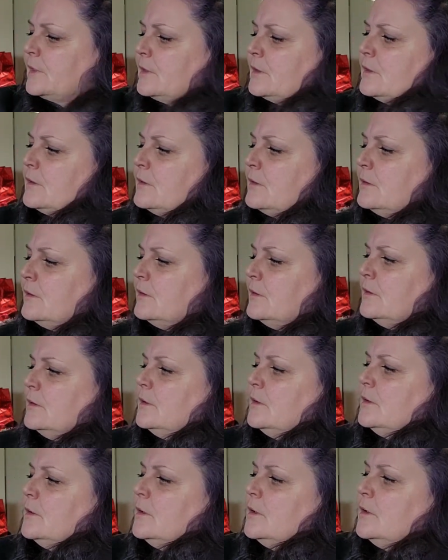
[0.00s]

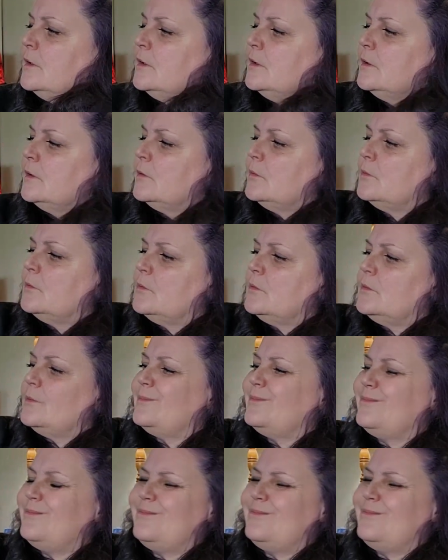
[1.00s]
[no speech]